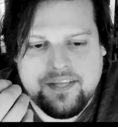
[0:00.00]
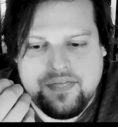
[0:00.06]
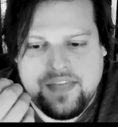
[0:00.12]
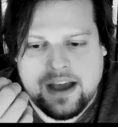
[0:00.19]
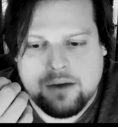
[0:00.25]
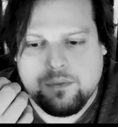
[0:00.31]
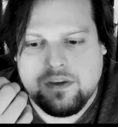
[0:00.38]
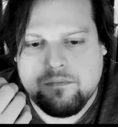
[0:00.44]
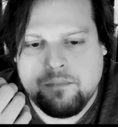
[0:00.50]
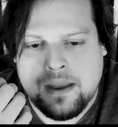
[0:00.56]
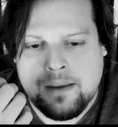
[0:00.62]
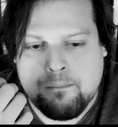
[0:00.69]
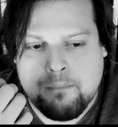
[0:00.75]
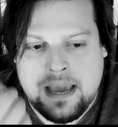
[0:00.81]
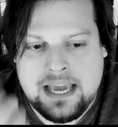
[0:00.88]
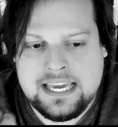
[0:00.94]
that we've
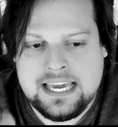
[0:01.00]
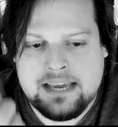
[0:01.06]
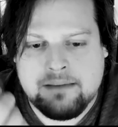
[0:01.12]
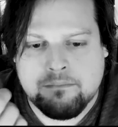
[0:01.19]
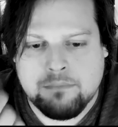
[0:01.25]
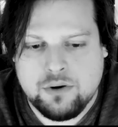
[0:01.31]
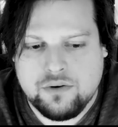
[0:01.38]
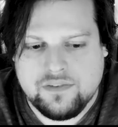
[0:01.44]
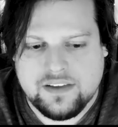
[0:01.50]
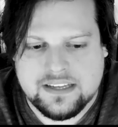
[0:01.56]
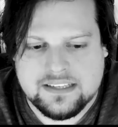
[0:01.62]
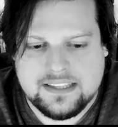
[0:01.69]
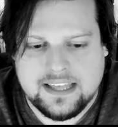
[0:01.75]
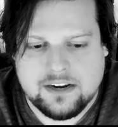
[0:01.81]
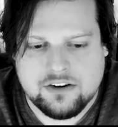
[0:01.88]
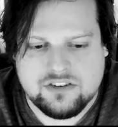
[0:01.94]
been making
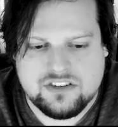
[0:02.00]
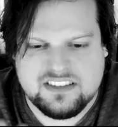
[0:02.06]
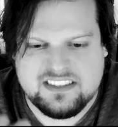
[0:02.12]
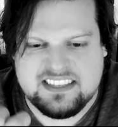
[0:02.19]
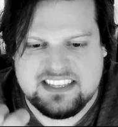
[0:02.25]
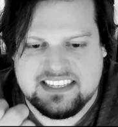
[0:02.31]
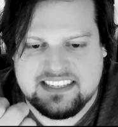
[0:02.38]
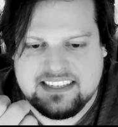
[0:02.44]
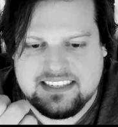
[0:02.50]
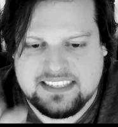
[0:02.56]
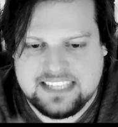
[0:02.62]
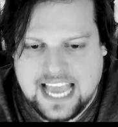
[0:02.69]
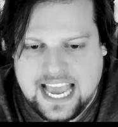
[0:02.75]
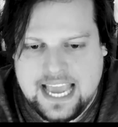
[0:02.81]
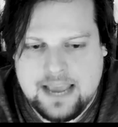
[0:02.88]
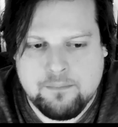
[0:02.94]
movies that are just the
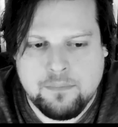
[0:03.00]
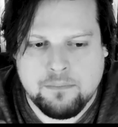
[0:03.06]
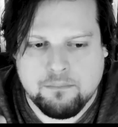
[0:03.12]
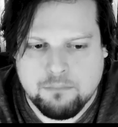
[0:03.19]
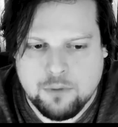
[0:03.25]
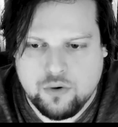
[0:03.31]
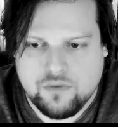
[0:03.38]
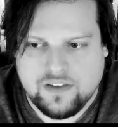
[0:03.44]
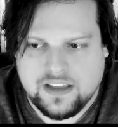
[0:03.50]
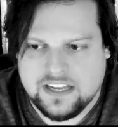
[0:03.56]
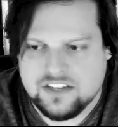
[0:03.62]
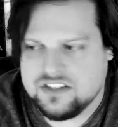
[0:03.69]
same movie,